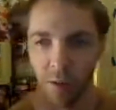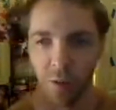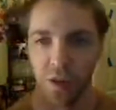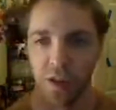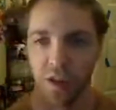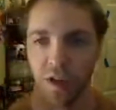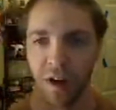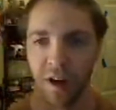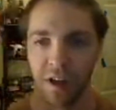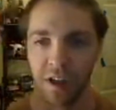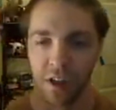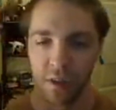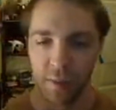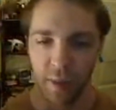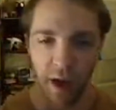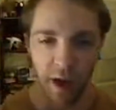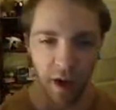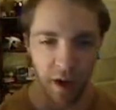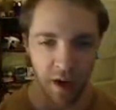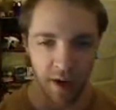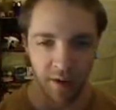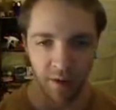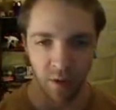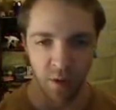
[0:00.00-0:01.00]
talks
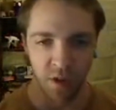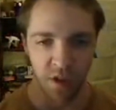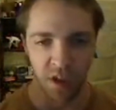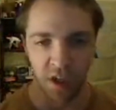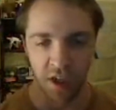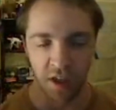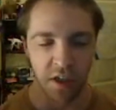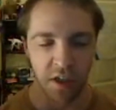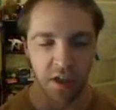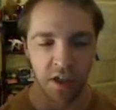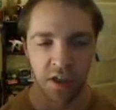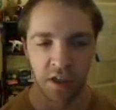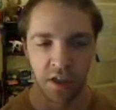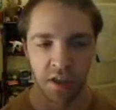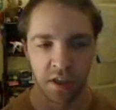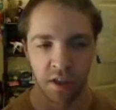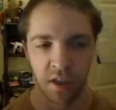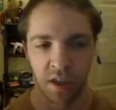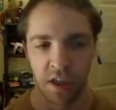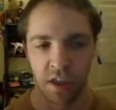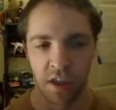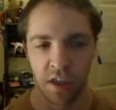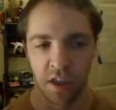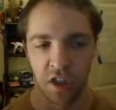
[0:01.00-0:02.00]
about. Everyone's like, this
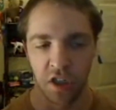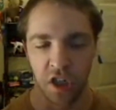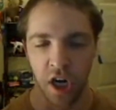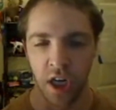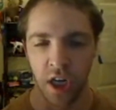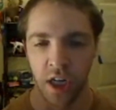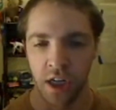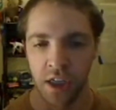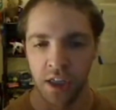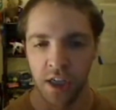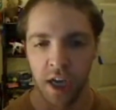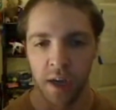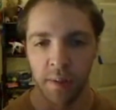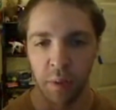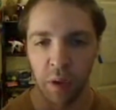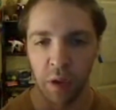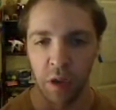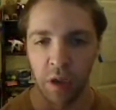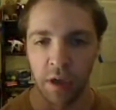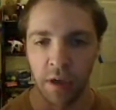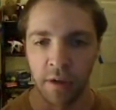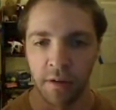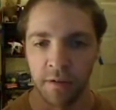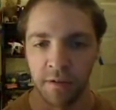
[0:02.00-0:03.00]
is a shining
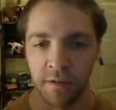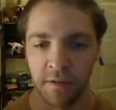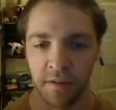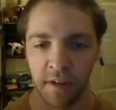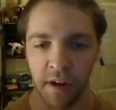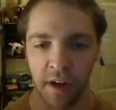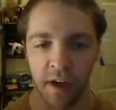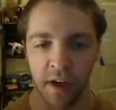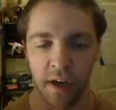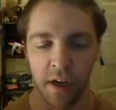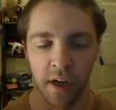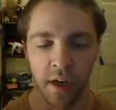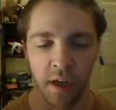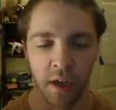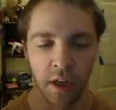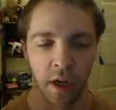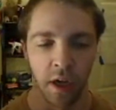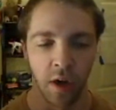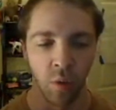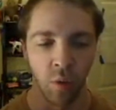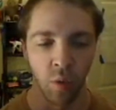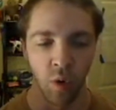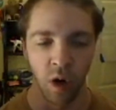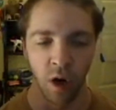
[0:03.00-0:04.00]
example of
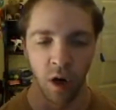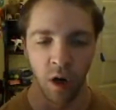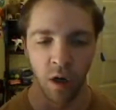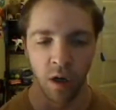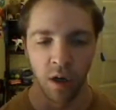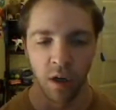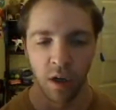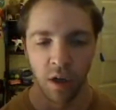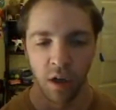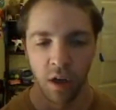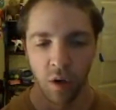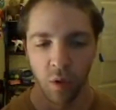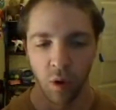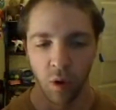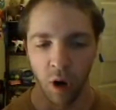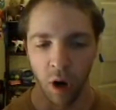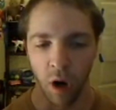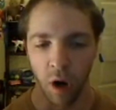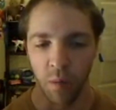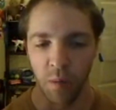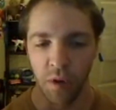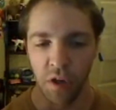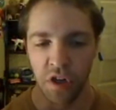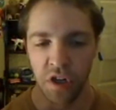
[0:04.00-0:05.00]
where
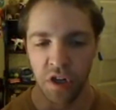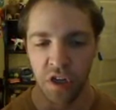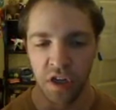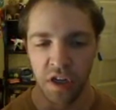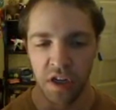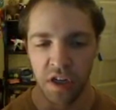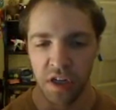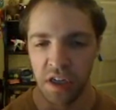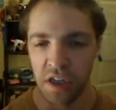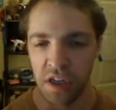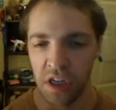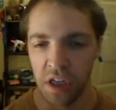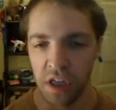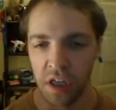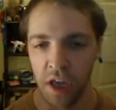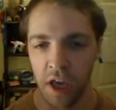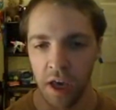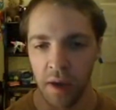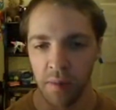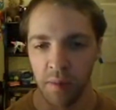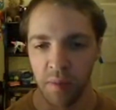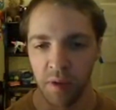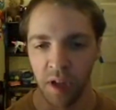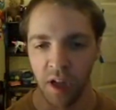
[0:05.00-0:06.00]
RPGs and
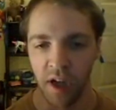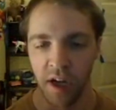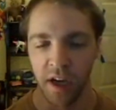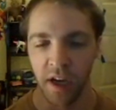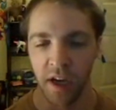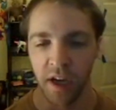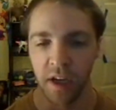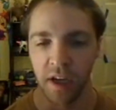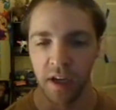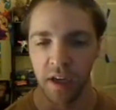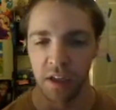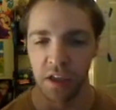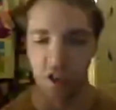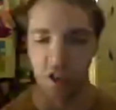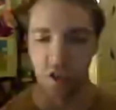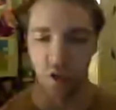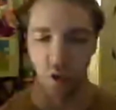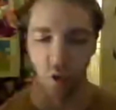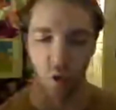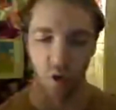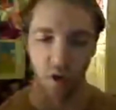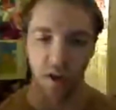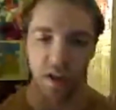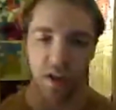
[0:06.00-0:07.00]
gameplay and
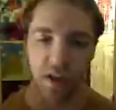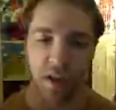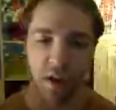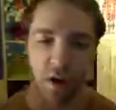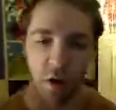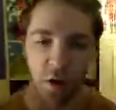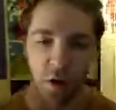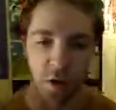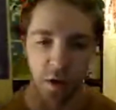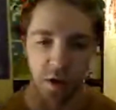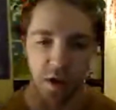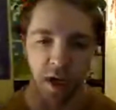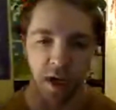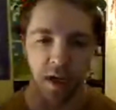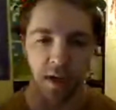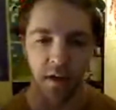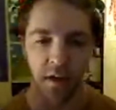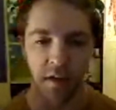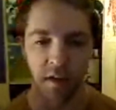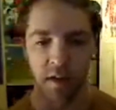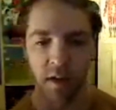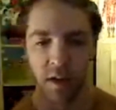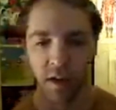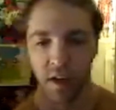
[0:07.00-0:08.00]
story all kind
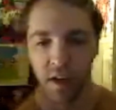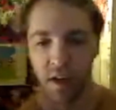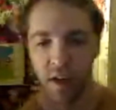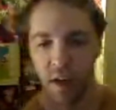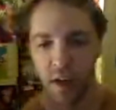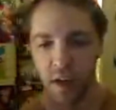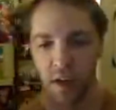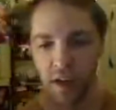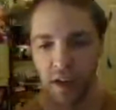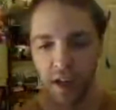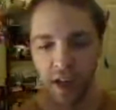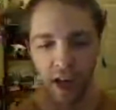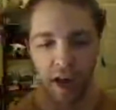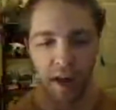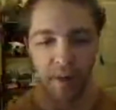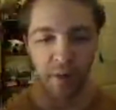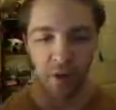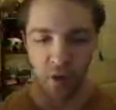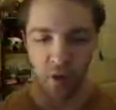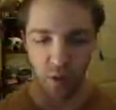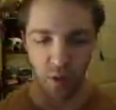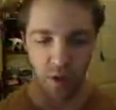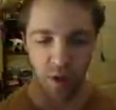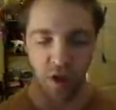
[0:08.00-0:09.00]
of came
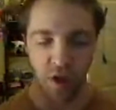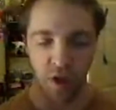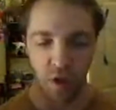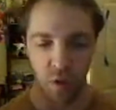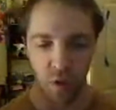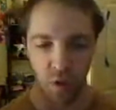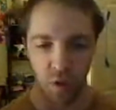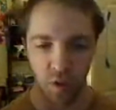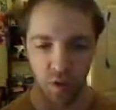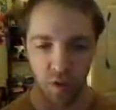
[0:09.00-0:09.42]
to a new